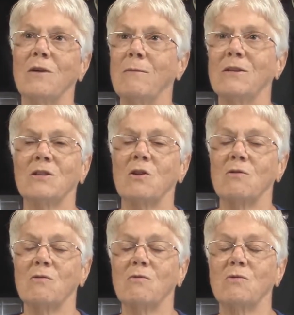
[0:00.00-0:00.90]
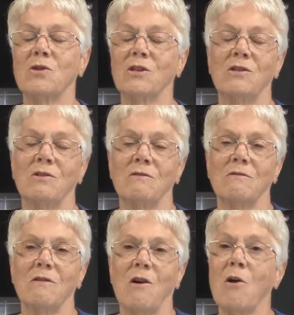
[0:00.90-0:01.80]
I mean, it's just
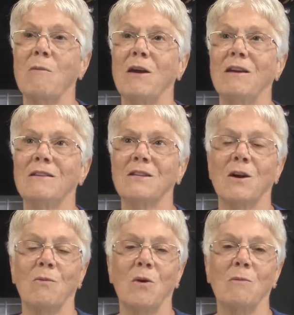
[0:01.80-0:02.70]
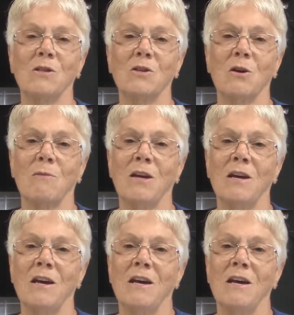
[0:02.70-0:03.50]
Army. It's not Women's Army.